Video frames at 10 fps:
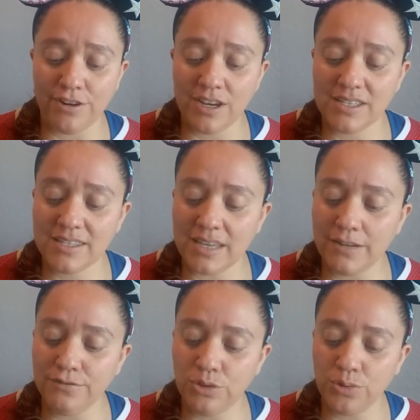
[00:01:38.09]
a set
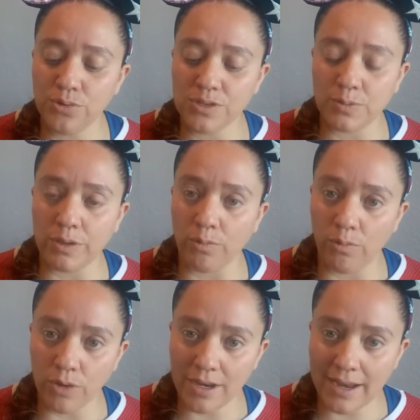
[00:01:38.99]
of tools with
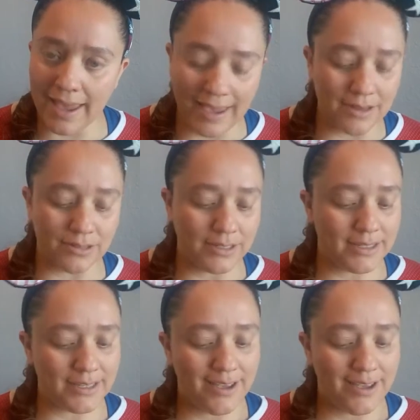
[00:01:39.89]
wooden handles.